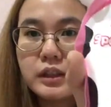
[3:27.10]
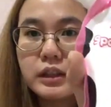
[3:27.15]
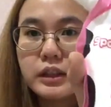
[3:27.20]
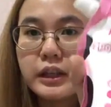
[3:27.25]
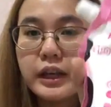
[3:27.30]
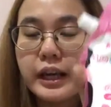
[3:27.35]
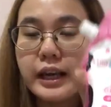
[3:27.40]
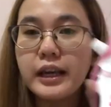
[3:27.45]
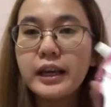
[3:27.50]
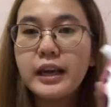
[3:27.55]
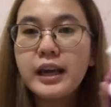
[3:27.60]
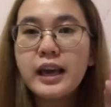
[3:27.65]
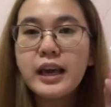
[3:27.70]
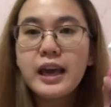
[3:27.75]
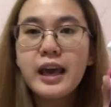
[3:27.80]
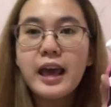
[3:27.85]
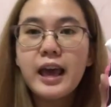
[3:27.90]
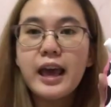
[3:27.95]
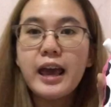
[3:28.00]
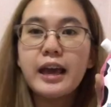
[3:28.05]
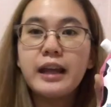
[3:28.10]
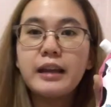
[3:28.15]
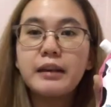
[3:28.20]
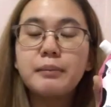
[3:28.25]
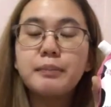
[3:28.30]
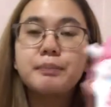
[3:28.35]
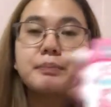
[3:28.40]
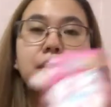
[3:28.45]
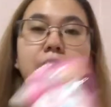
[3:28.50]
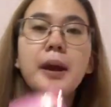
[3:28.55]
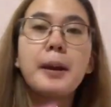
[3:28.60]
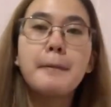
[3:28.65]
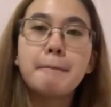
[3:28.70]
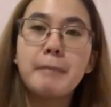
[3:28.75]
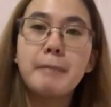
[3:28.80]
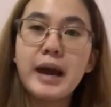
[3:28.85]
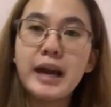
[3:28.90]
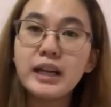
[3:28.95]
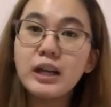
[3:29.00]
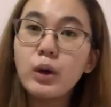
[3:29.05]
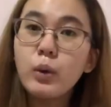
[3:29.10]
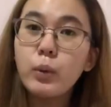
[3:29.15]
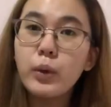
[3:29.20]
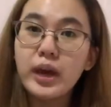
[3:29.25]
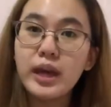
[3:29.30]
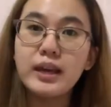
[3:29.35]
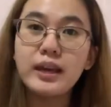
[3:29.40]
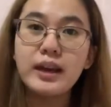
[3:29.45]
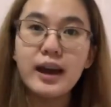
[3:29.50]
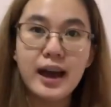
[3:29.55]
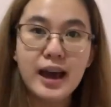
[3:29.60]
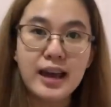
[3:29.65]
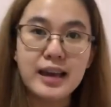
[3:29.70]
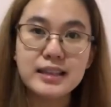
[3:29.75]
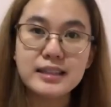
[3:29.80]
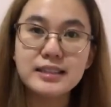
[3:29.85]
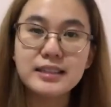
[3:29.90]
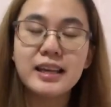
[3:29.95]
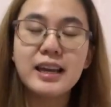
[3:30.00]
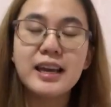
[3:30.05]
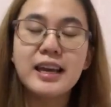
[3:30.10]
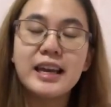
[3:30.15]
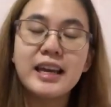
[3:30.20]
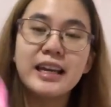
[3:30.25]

Okay, and by the way, guys,